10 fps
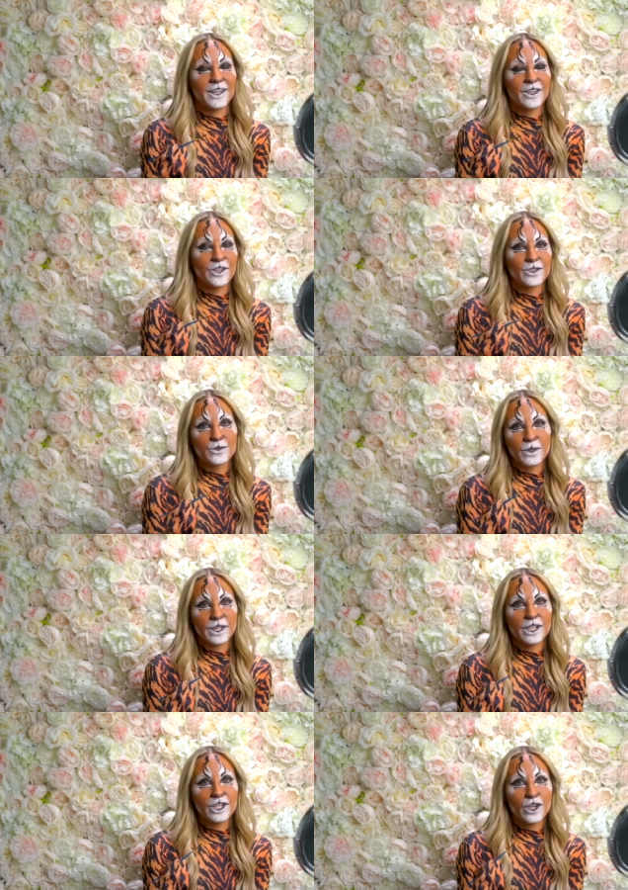There's
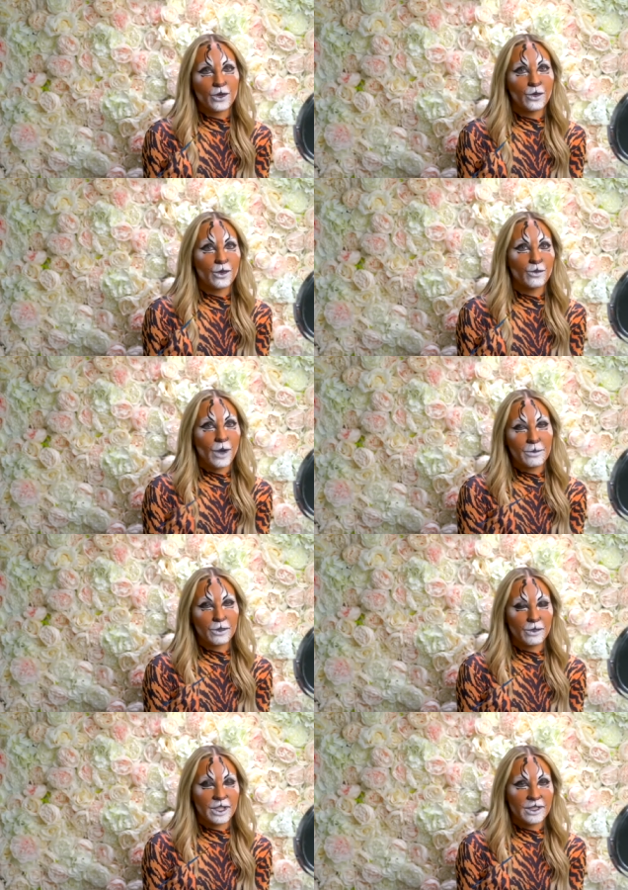really no rhyme or
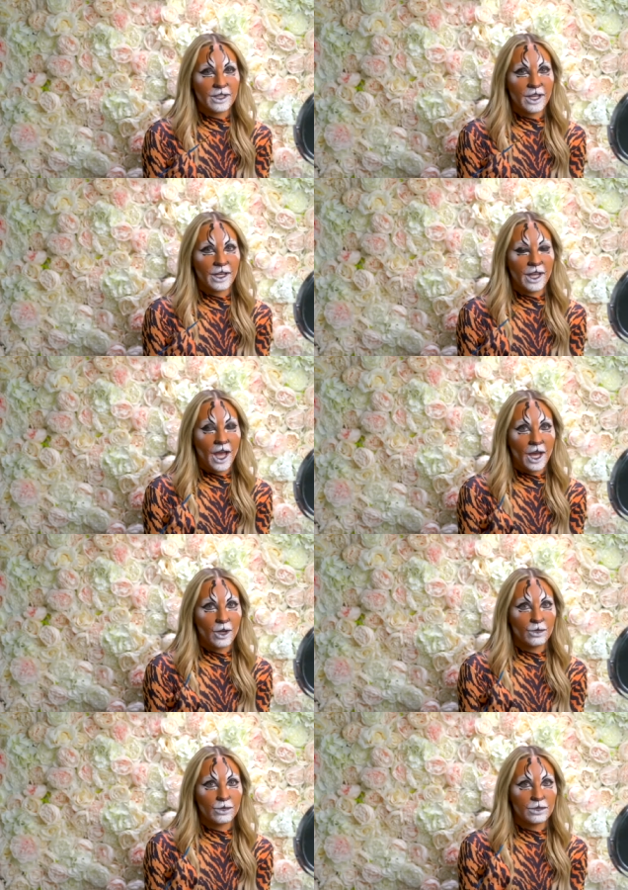reason on
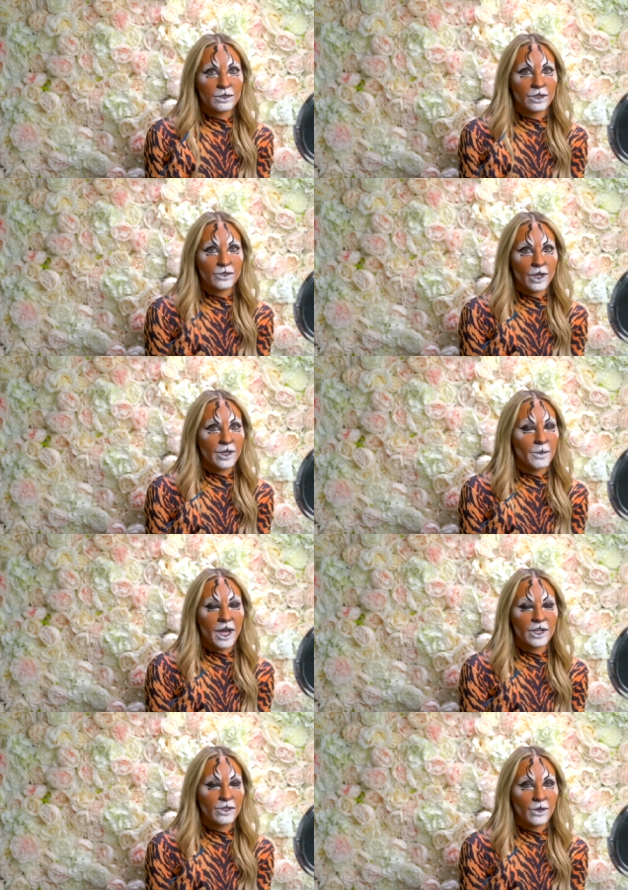how to draw them
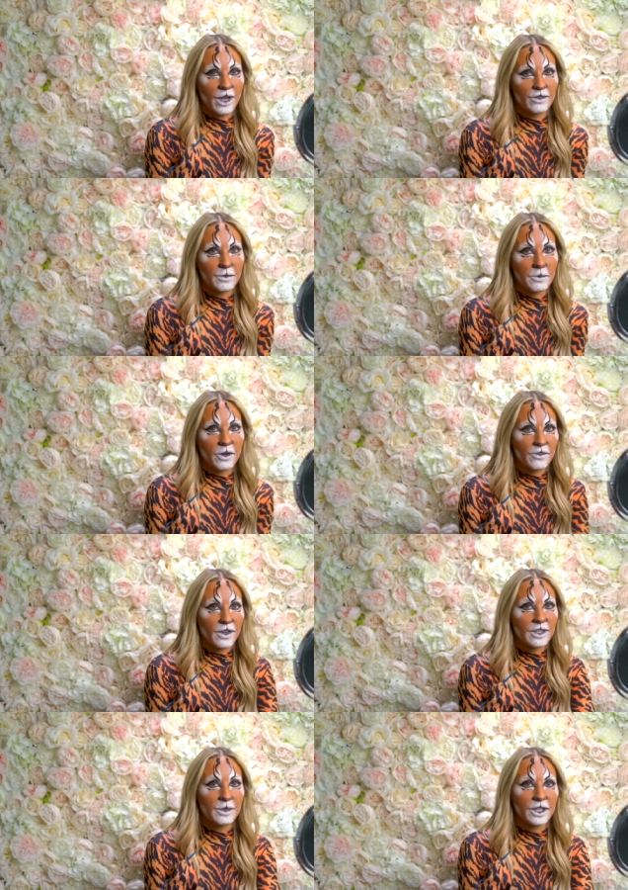on. You don't have to be
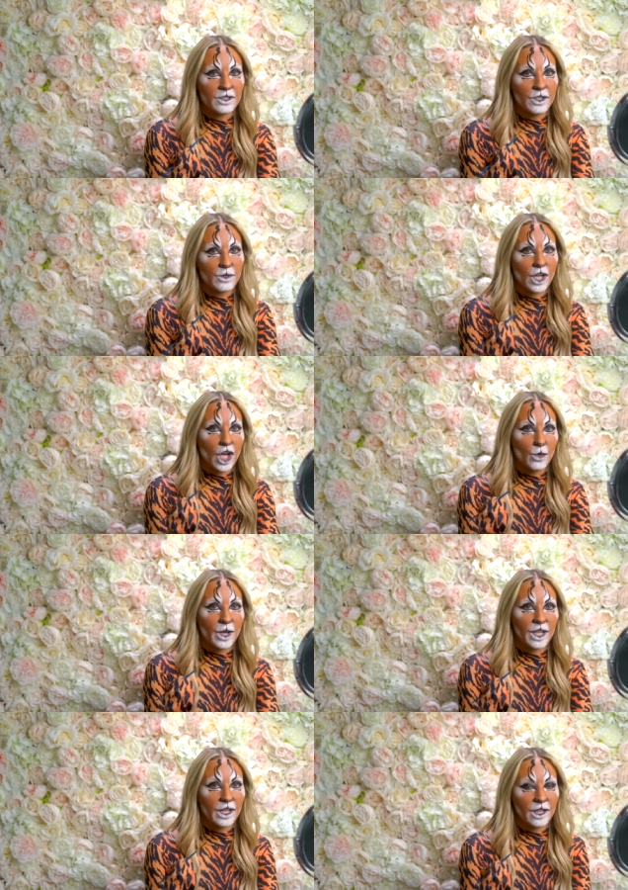perfect because you can go
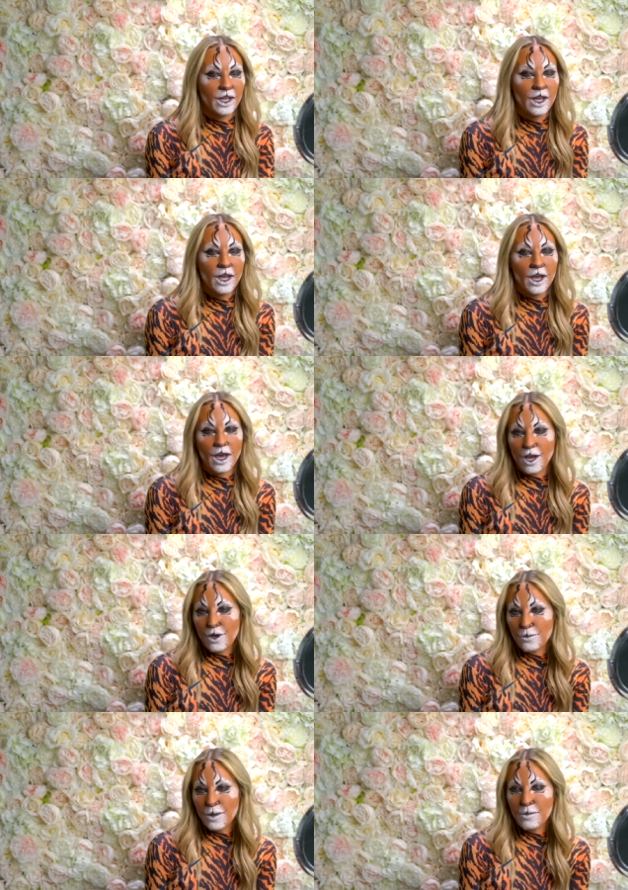in and
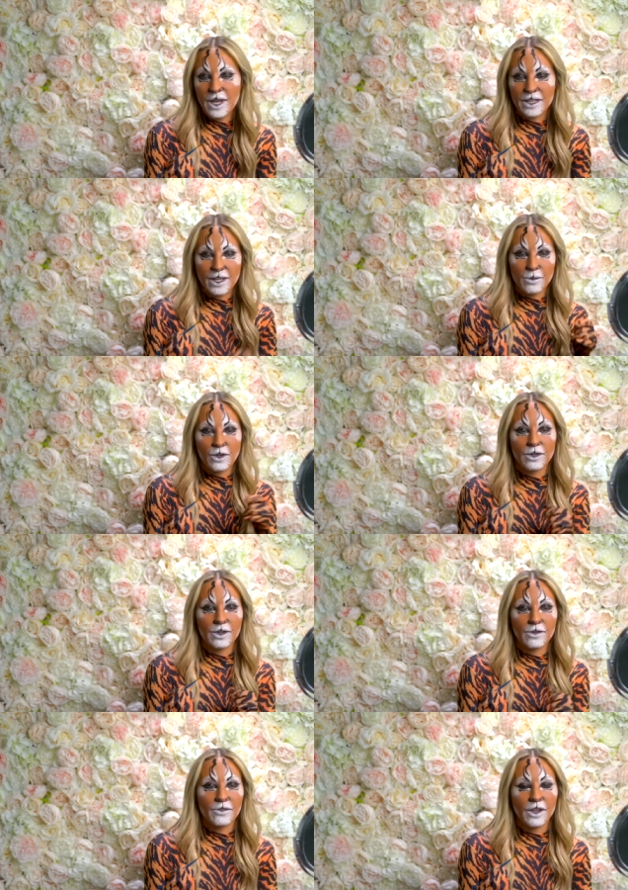um, make them look a
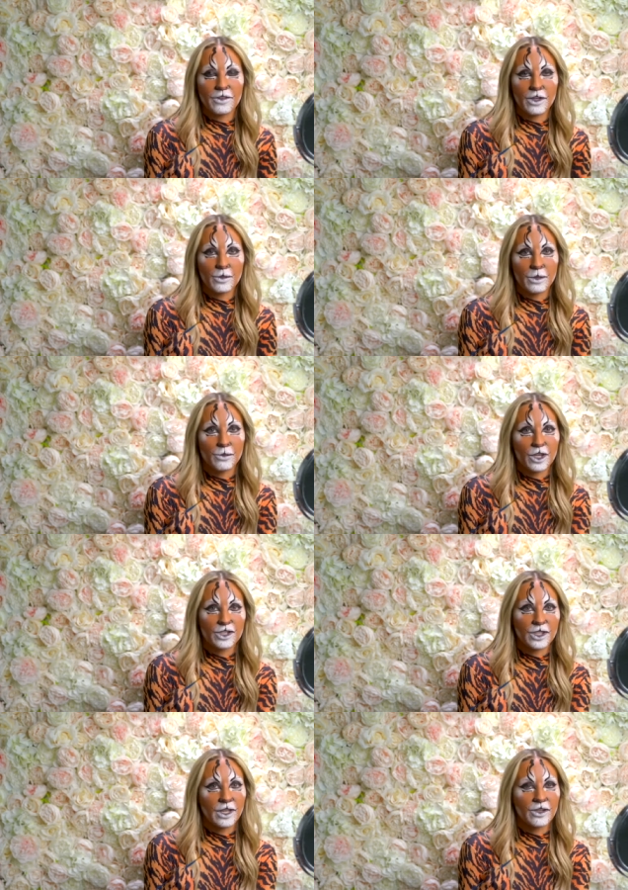little fluffier with a
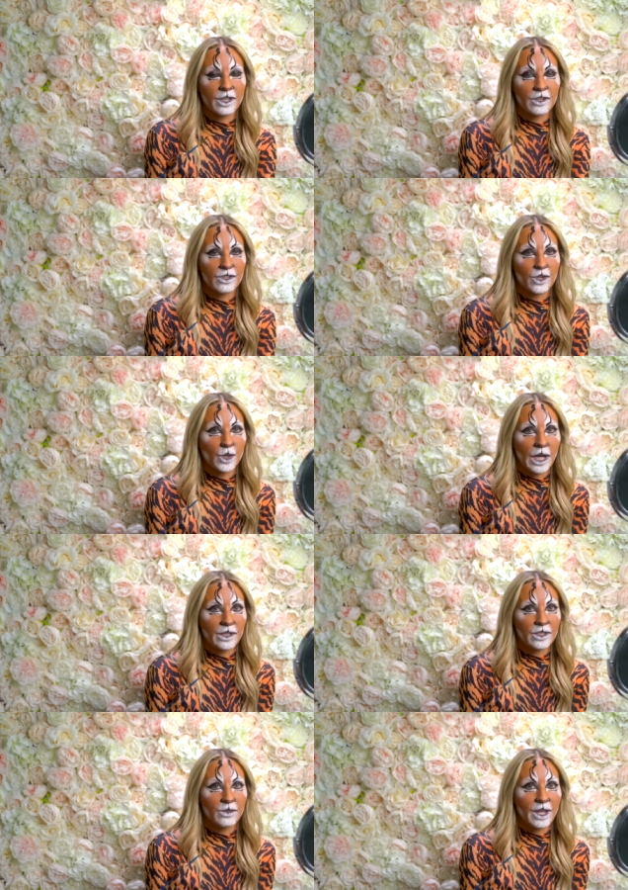brush later and I'll show you how to
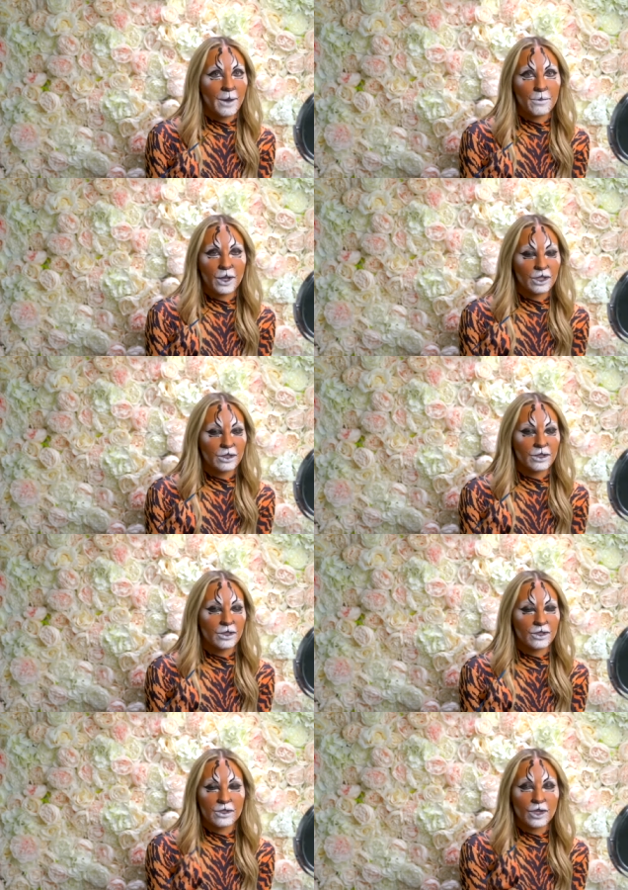do that, but
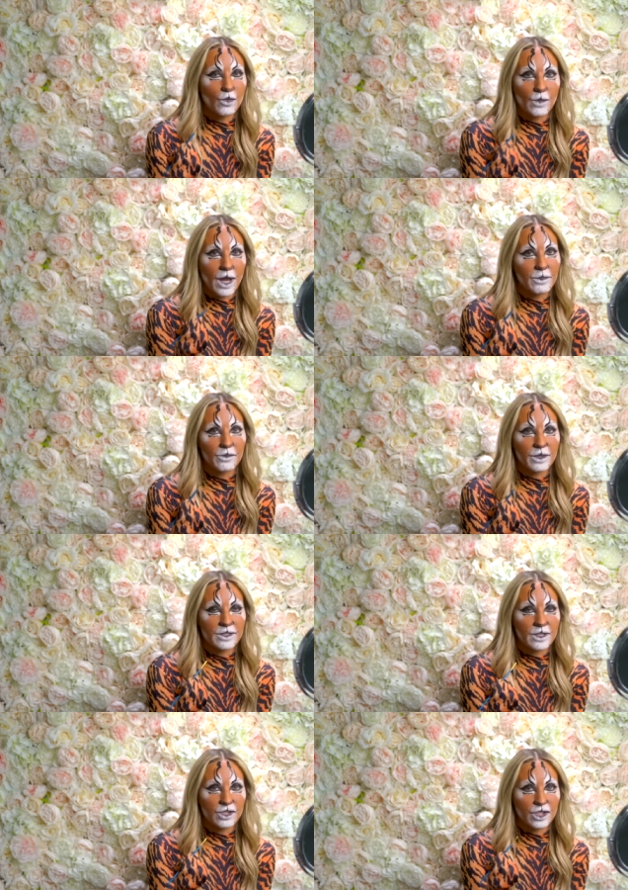there's no rhyme or reason.